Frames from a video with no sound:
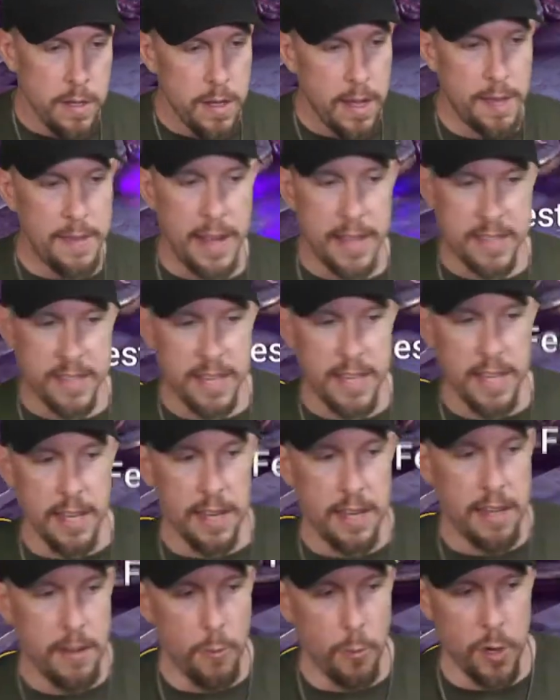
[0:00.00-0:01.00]
And that's it.
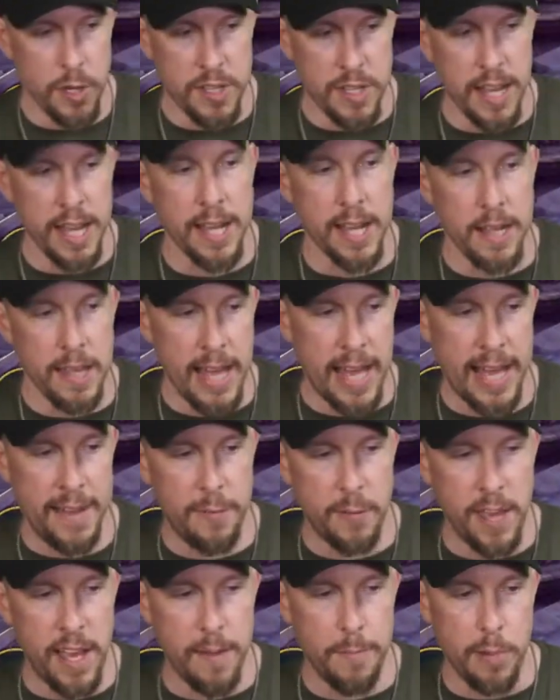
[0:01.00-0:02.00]
We're staying alive.
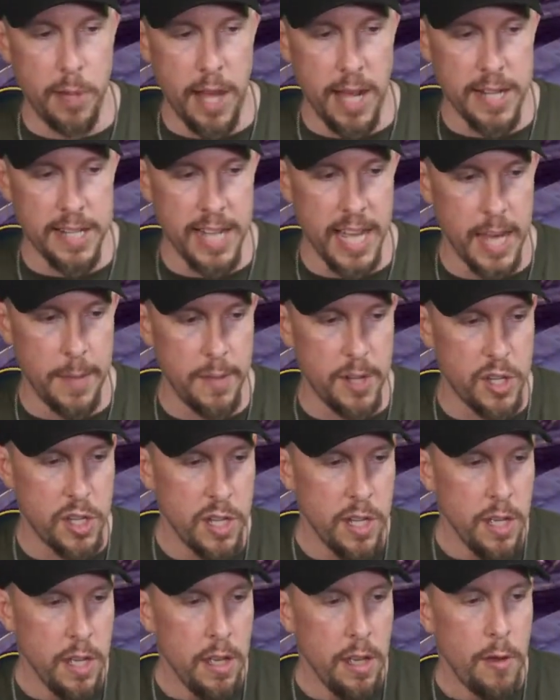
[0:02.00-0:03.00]
We have block damage.